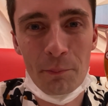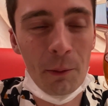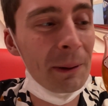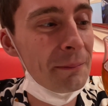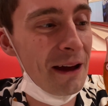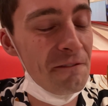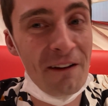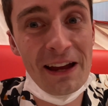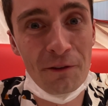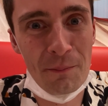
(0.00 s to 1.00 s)
Probably my
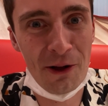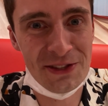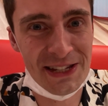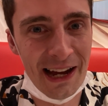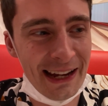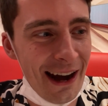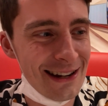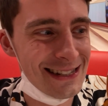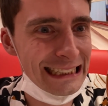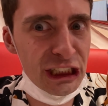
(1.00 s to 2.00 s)
favorite Mondstadt
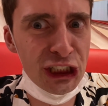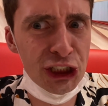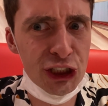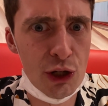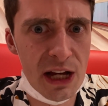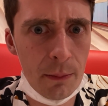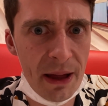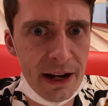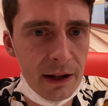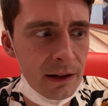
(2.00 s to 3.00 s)
character. don't tell
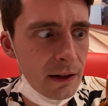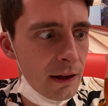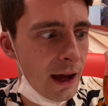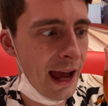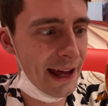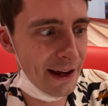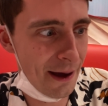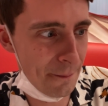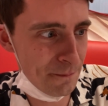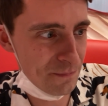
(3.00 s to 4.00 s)
Bennett. And
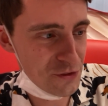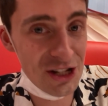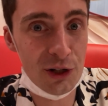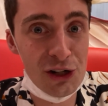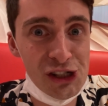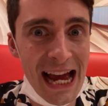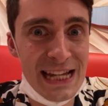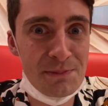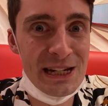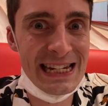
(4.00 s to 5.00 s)
um, she's got a
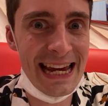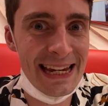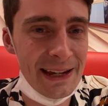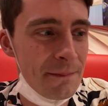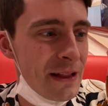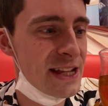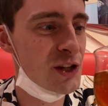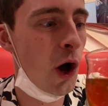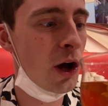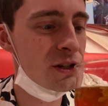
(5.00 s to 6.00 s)
jasmine tea. It's
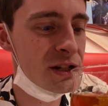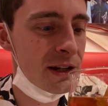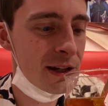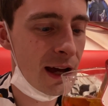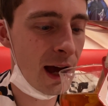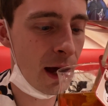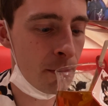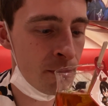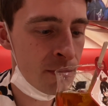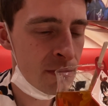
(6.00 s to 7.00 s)
hot,
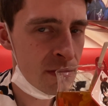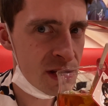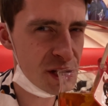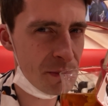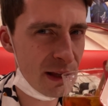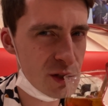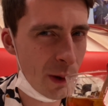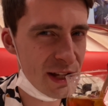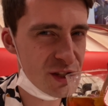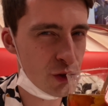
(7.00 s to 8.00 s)
um, smells
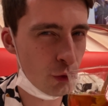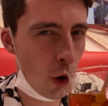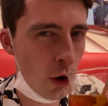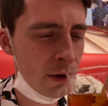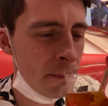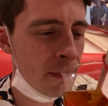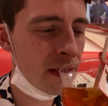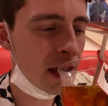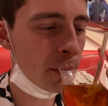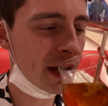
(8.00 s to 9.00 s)
quite strong.
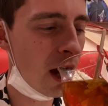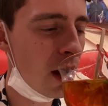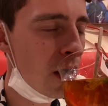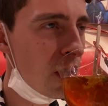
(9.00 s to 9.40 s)
Here we go.